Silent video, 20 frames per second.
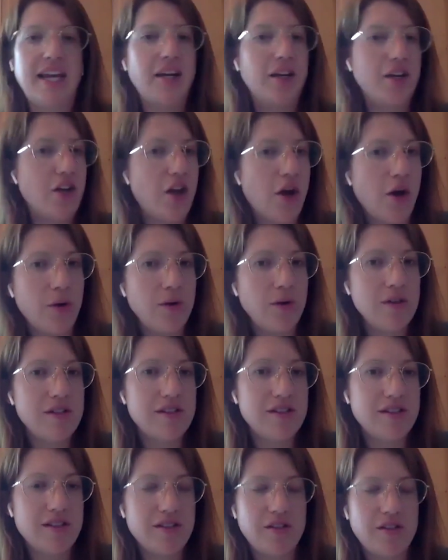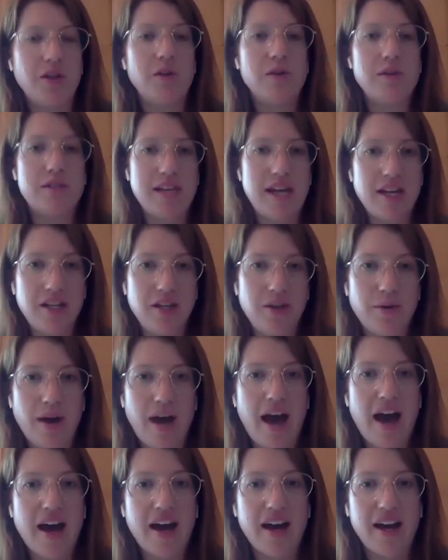take notes, so you said you
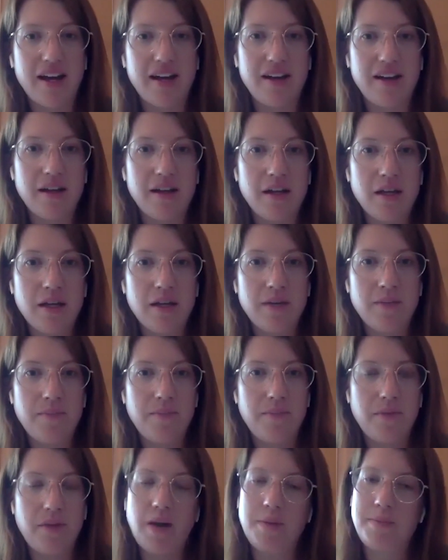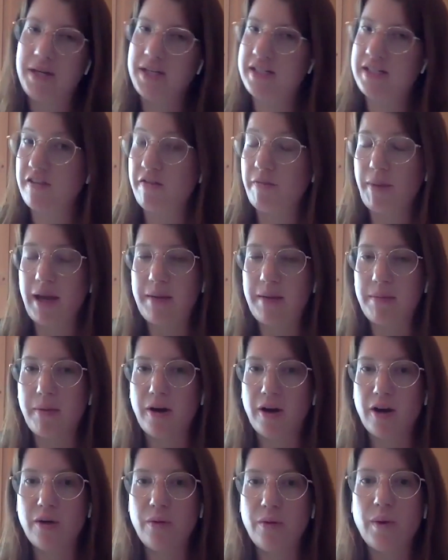had a piece of
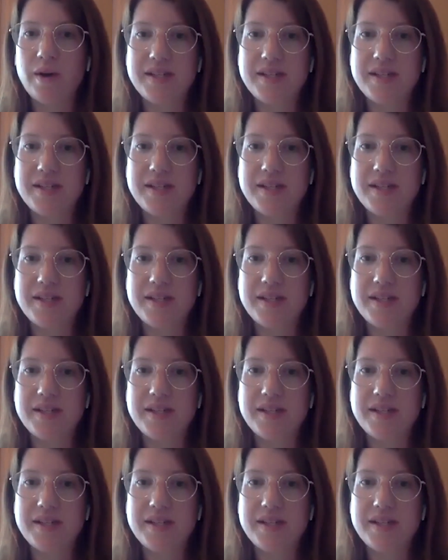paper.